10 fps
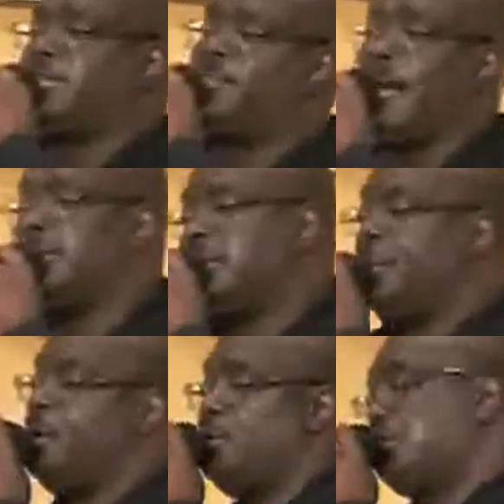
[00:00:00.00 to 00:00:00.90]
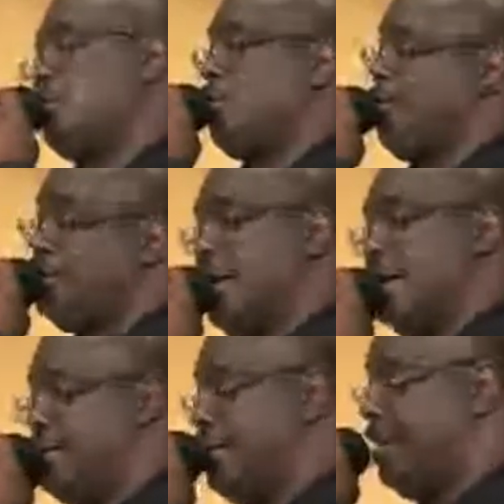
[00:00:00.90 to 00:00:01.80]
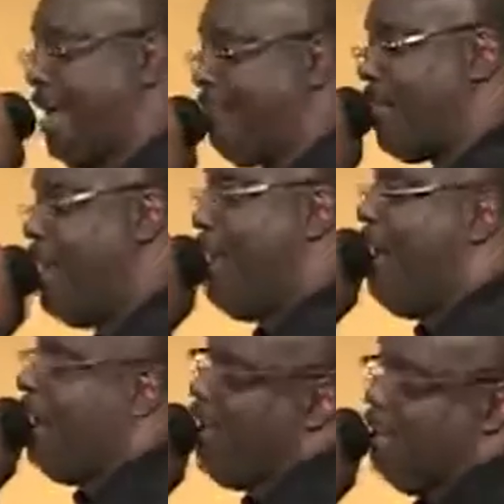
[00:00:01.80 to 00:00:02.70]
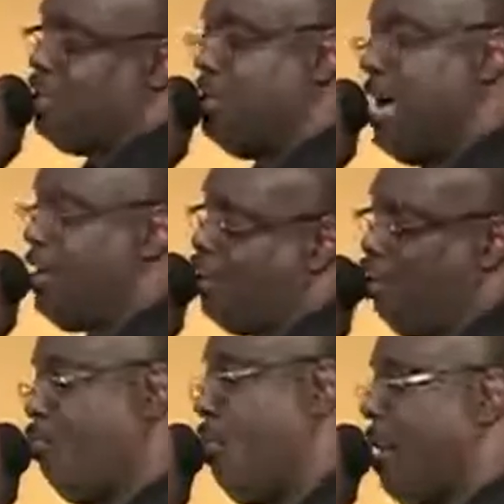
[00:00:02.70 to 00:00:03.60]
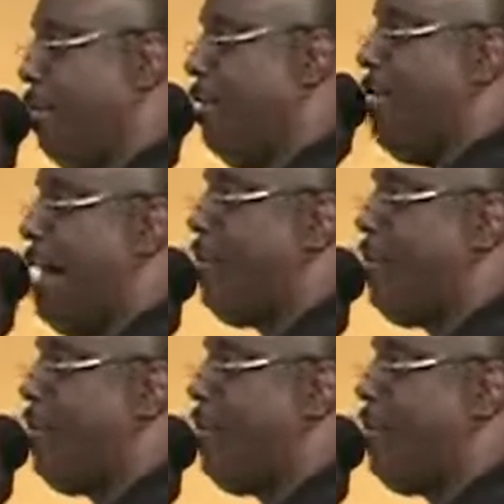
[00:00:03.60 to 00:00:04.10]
at somebody and tell them your circumstances is not your problem.